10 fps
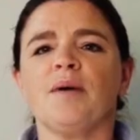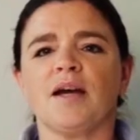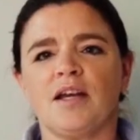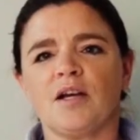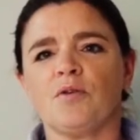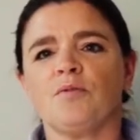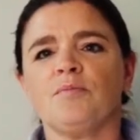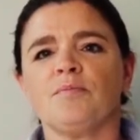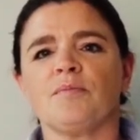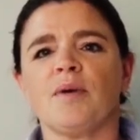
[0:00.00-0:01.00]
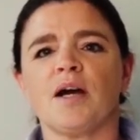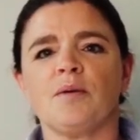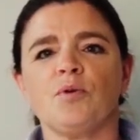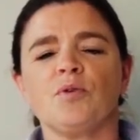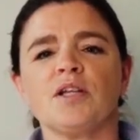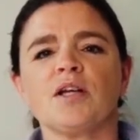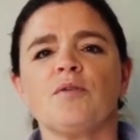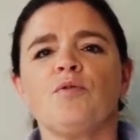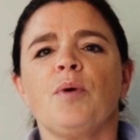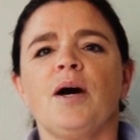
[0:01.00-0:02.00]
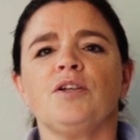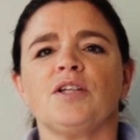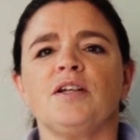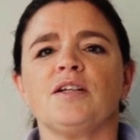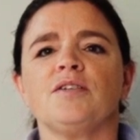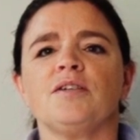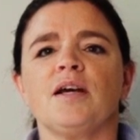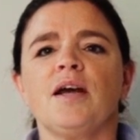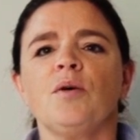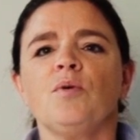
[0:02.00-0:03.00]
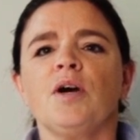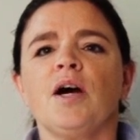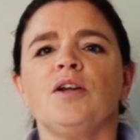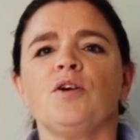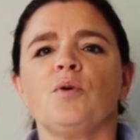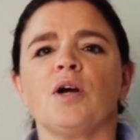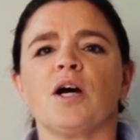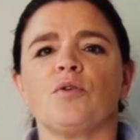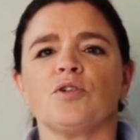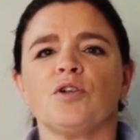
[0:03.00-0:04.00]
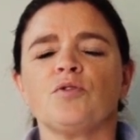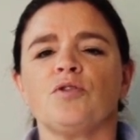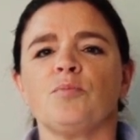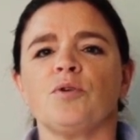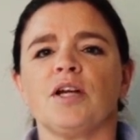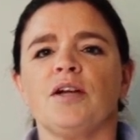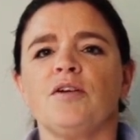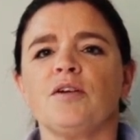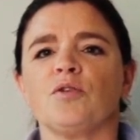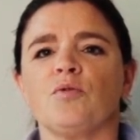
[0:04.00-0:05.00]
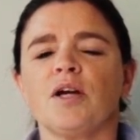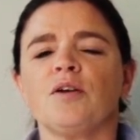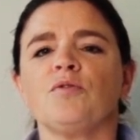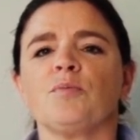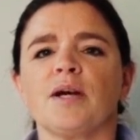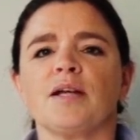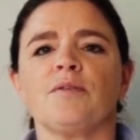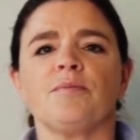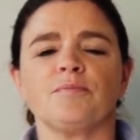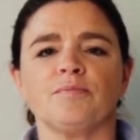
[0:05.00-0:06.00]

Hello, I am Marika from Hygienius, and I will guide you on how to use the PROTECTA Urinal for men.